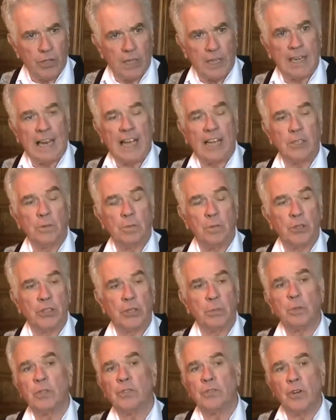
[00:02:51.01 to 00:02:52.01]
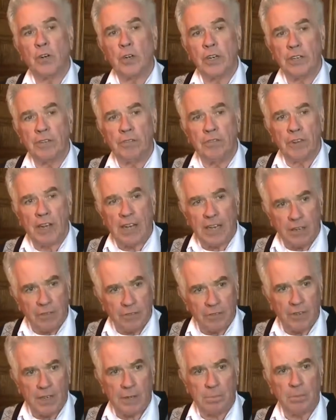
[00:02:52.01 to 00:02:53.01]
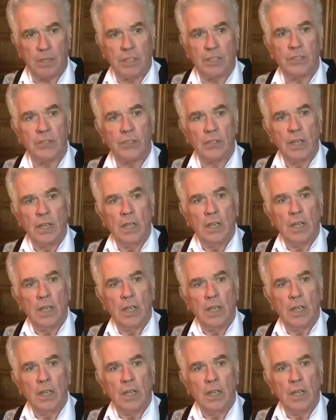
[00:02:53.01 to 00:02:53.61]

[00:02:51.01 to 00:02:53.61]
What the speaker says: and last month there was 45 families.